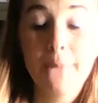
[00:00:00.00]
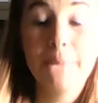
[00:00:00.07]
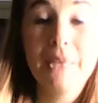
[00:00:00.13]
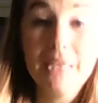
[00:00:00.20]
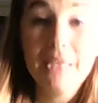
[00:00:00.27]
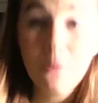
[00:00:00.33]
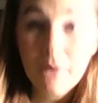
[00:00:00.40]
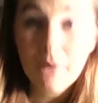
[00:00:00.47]
P
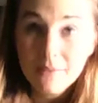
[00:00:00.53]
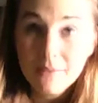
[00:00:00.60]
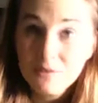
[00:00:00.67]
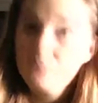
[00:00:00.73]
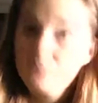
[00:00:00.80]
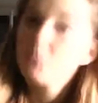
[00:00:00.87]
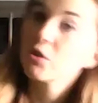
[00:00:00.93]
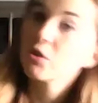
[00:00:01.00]
waves,
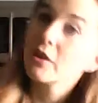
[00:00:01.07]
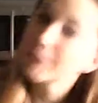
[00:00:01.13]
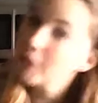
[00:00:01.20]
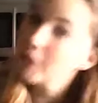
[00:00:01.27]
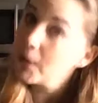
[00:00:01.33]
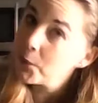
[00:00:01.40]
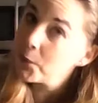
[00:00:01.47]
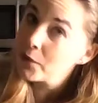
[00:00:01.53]
which are also
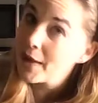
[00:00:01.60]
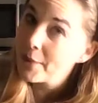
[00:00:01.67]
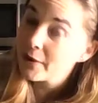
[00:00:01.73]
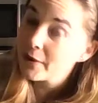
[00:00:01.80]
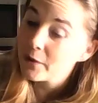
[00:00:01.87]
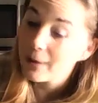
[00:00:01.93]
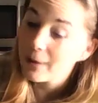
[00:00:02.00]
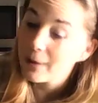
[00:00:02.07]
called primary
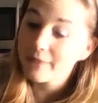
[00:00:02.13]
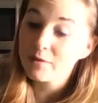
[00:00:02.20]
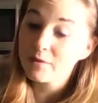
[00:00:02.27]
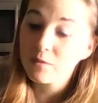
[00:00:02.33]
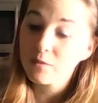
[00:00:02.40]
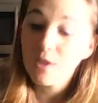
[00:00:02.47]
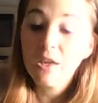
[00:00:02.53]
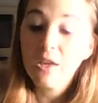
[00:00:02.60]
waves,
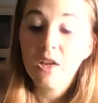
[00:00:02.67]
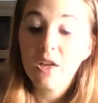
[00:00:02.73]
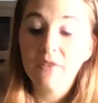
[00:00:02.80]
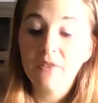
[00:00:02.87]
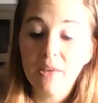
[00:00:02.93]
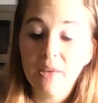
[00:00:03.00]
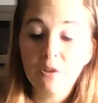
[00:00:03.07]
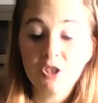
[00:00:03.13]
they
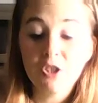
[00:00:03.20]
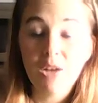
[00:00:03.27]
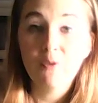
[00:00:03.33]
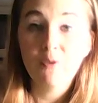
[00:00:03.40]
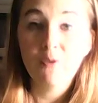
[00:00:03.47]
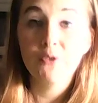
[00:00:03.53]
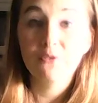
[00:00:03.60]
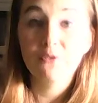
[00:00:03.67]
will travel
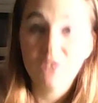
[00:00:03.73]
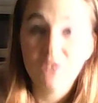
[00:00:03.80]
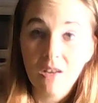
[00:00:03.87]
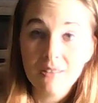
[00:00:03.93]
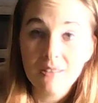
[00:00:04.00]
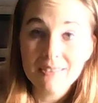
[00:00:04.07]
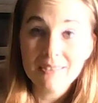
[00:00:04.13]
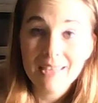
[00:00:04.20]
through
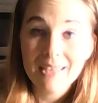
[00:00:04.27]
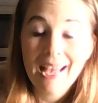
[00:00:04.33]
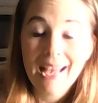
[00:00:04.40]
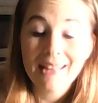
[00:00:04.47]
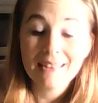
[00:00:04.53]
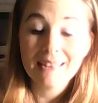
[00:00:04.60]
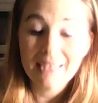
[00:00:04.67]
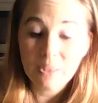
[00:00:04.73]
solids,
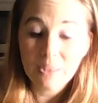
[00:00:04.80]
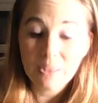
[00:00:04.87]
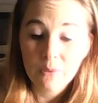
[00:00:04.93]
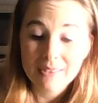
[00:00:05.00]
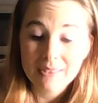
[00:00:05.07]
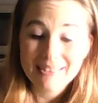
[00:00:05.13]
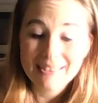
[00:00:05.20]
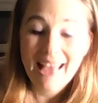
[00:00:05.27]
liquids,
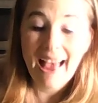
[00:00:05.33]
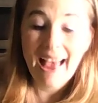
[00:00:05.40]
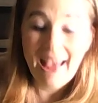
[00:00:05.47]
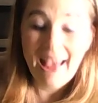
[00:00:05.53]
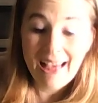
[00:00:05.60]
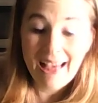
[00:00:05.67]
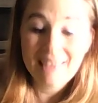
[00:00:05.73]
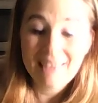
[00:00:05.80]

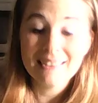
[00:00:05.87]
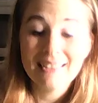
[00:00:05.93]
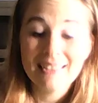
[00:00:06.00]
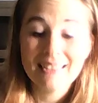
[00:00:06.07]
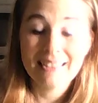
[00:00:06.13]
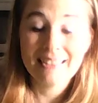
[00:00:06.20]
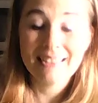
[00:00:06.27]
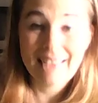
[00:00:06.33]
and
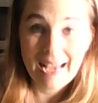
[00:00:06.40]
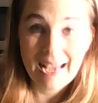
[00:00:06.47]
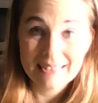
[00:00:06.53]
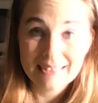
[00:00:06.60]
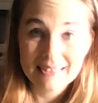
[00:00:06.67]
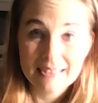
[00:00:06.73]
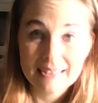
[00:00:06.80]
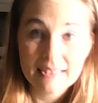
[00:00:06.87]

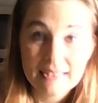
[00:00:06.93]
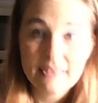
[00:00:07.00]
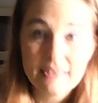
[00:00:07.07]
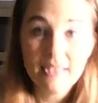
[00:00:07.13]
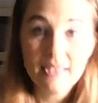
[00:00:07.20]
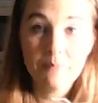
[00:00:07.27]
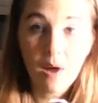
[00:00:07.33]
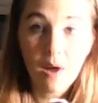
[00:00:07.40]
gases. And this
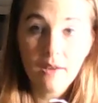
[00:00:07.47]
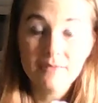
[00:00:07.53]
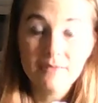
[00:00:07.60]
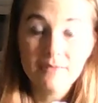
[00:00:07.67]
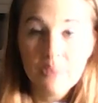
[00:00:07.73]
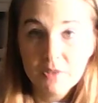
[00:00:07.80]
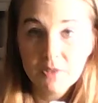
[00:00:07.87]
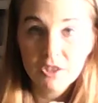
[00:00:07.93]
box
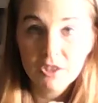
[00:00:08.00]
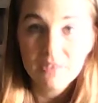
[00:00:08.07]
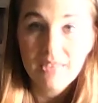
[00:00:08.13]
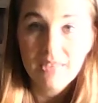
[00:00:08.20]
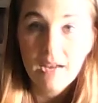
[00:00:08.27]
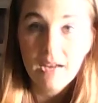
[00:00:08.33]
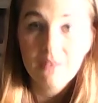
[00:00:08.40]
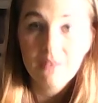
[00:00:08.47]
demonstrates
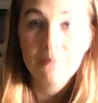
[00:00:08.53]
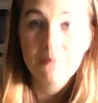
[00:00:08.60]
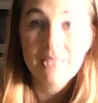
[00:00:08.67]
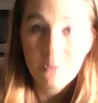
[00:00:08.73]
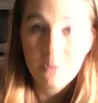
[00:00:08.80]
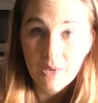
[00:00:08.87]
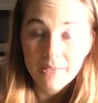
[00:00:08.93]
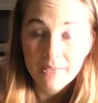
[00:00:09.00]
how the P
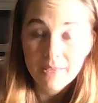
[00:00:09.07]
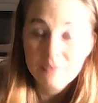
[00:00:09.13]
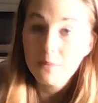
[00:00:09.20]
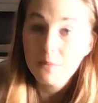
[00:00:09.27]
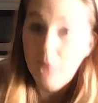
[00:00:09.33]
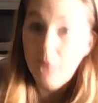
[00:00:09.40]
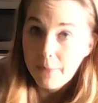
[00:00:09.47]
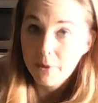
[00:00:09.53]
waves, the
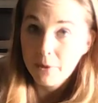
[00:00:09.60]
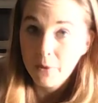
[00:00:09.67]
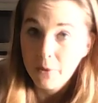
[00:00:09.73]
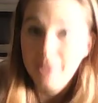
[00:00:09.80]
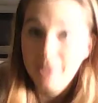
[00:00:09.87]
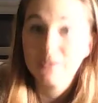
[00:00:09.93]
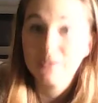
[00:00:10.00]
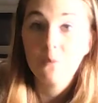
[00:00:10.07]
primary waves,
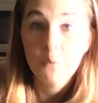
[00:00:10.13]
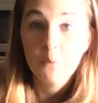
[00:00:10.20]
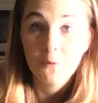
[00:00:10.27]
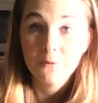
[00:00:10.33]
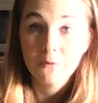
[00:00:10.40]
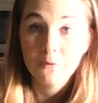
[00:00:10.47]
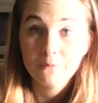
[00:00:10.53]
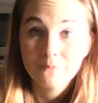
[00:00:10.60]
move.
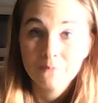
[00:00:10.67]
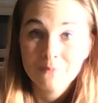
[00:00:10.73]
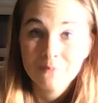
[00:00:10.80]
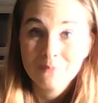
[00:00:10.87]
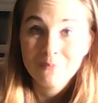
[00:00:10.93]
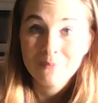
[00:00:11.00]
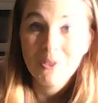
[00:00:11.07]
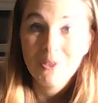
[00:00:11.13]

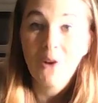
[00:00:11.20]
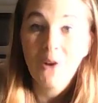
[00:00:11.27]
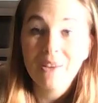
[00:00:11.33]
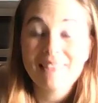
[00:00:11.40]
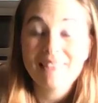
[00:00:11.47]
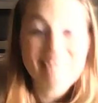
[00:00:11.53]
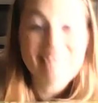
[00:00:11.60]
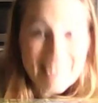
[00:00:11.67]
Okay,
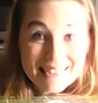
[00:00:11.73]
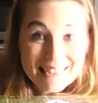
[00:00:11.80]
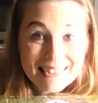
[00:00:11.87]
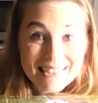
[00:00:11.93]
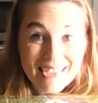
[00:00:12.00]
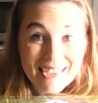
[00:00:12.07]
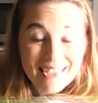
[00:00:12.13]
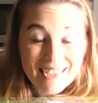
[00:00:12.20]
that's it.
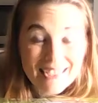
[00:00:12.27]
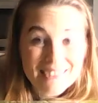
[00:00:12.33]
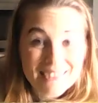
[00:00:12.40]
And guys,